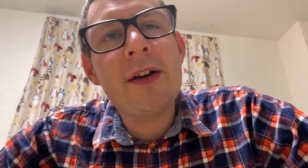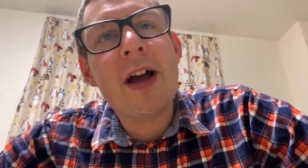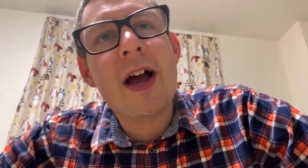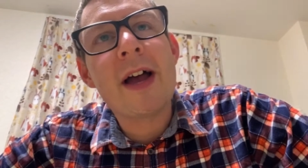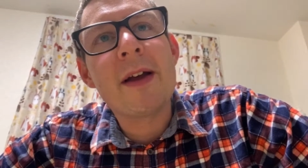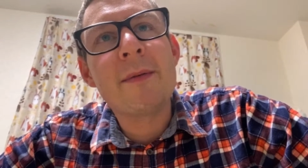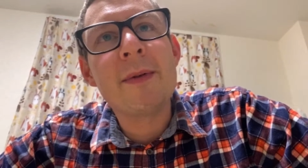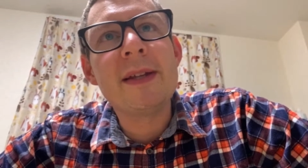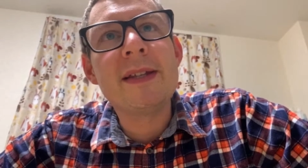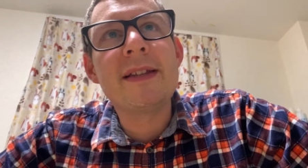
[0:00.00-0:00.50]
I
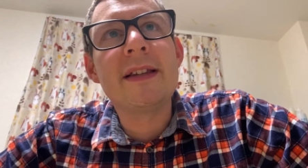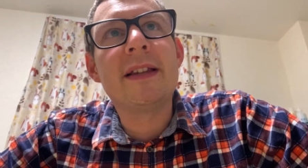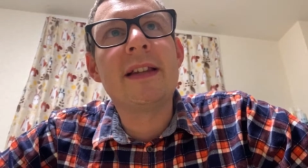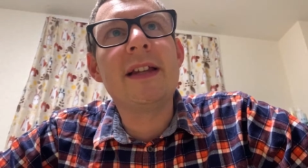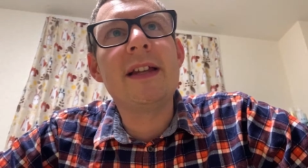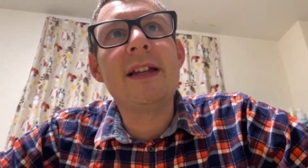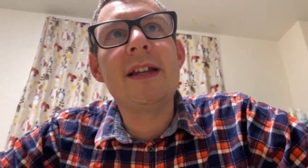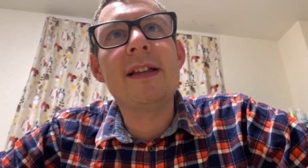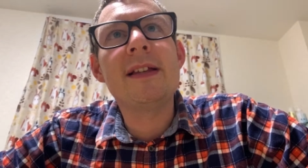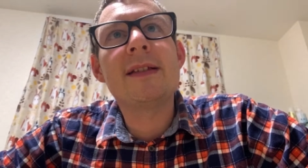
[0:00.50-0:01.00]

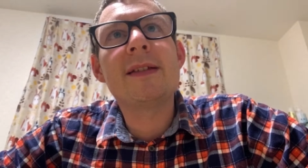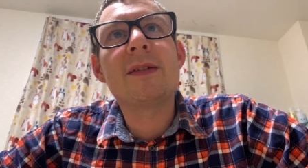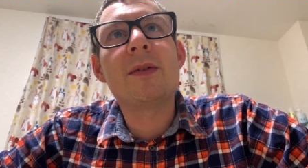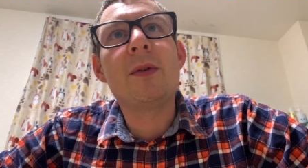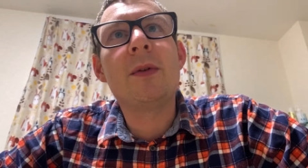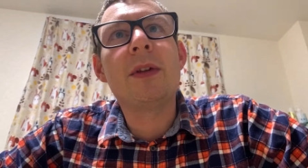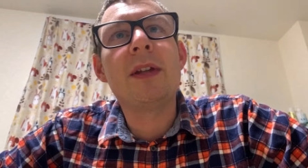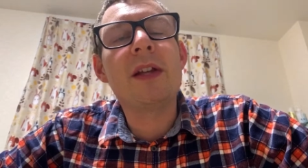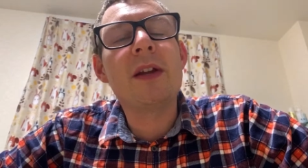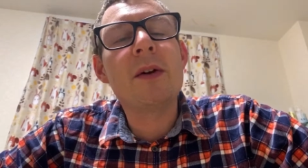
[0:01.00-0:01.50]
recently
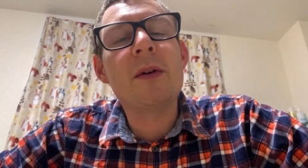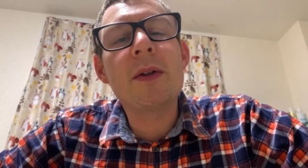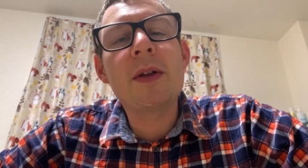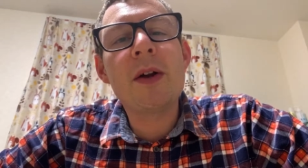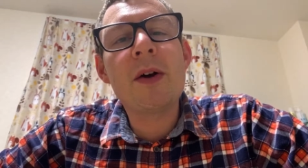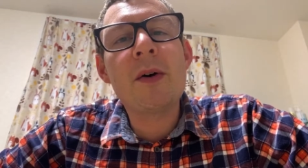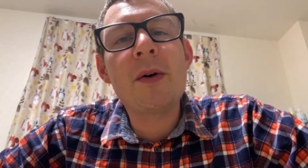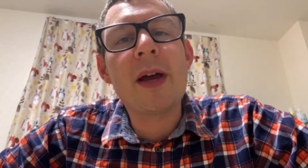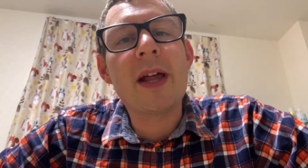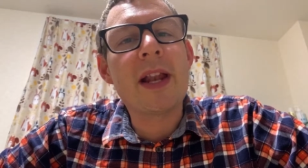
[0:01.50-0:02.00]
sold a
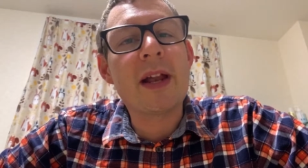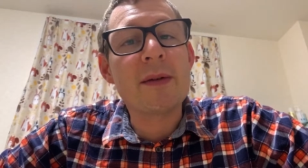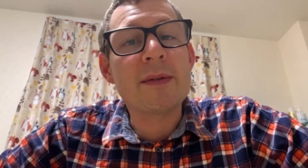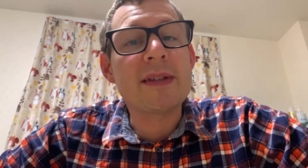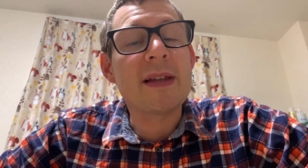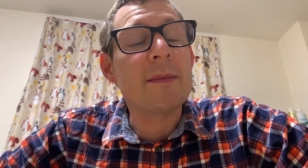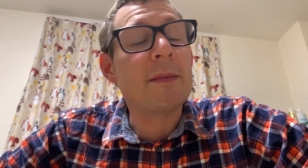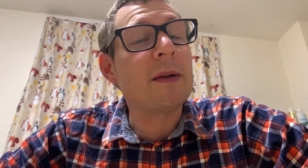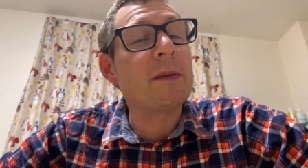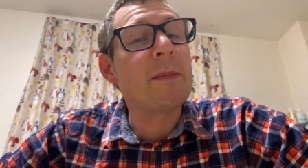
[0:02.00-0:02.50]
yo-yo and I was
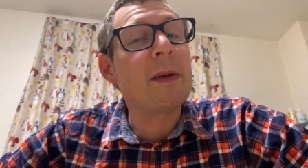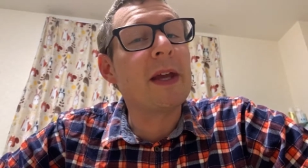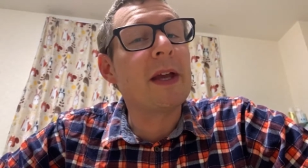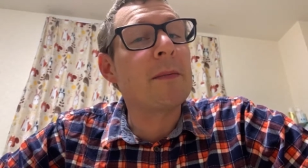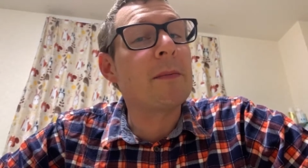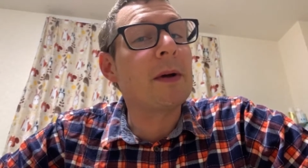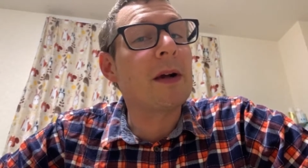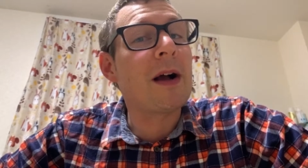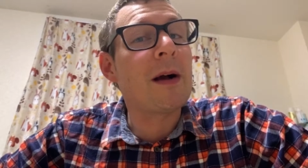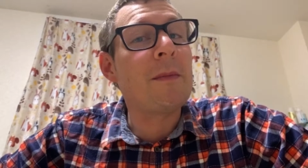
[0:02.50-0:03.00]
able to pick up
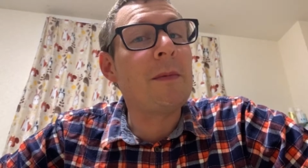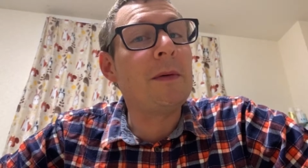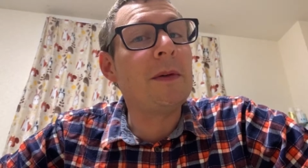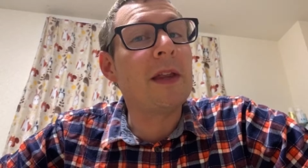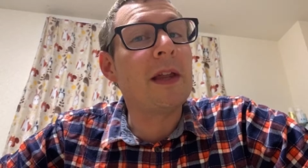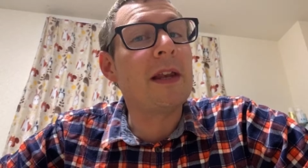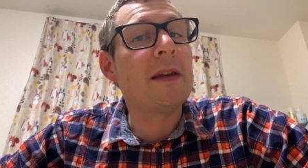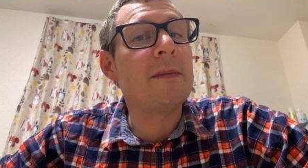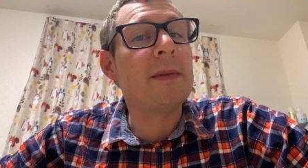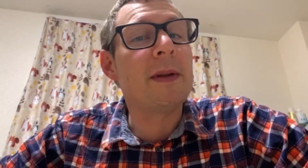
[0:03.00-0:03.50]
a couple that
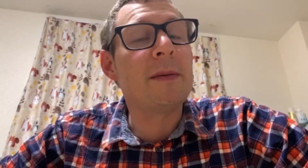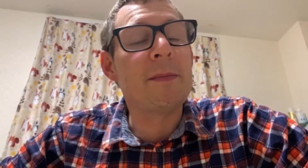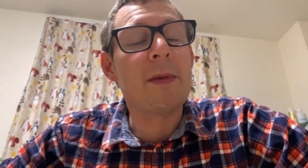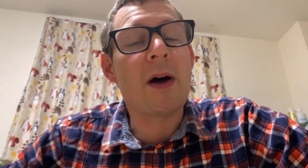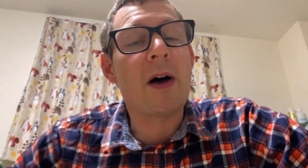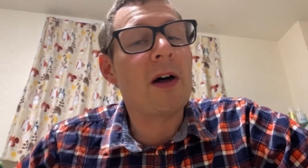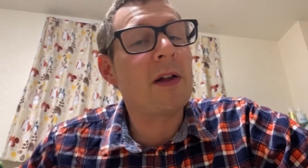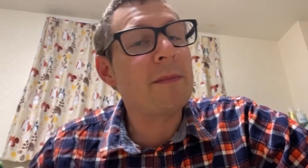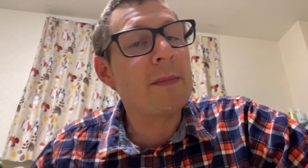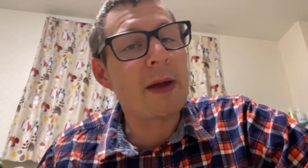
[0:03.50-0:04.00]
had been
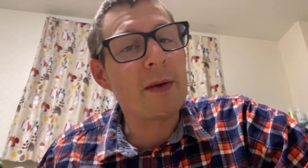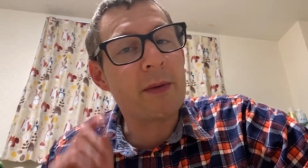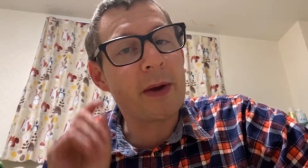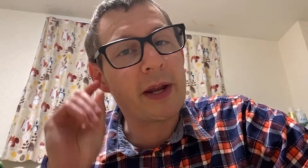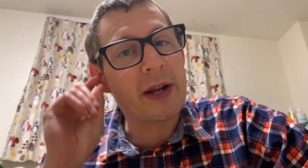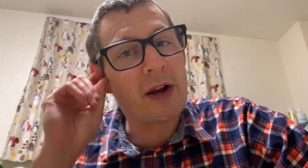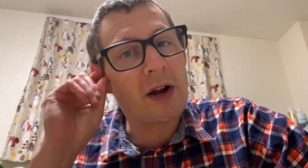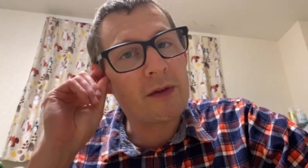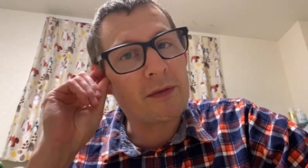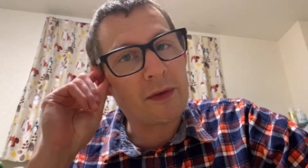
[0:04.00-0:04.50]
on my
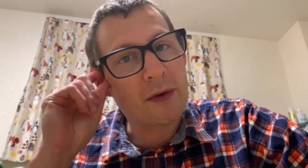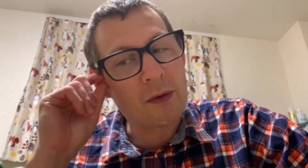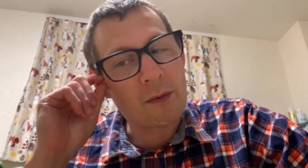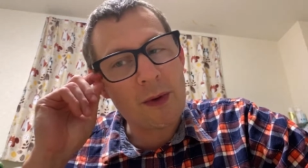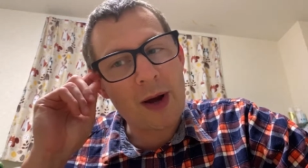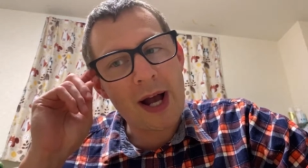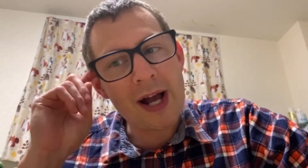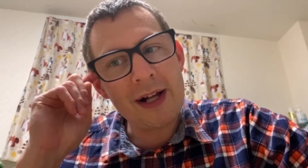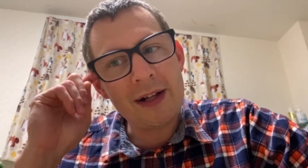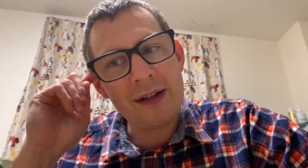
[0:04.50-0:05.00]
radar for a
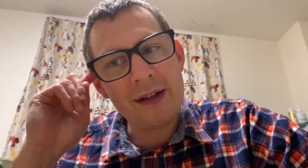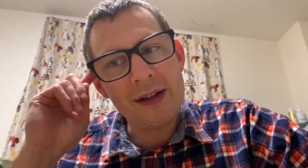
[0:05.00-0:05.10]
while.